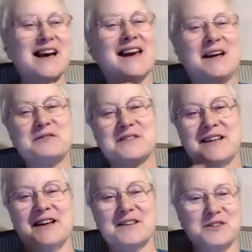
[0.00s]
kind of
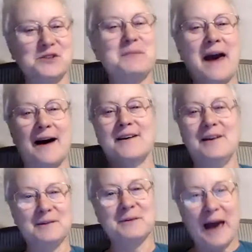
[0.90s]
interesting on Zoom how
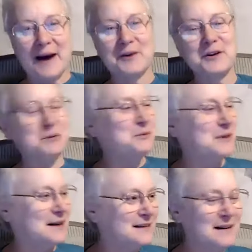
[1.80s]
you how you
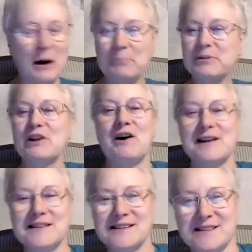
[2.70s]
uh,
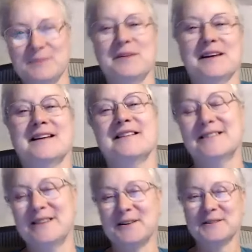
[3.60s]
applaud something.
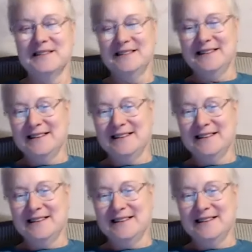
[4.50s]
So yeah.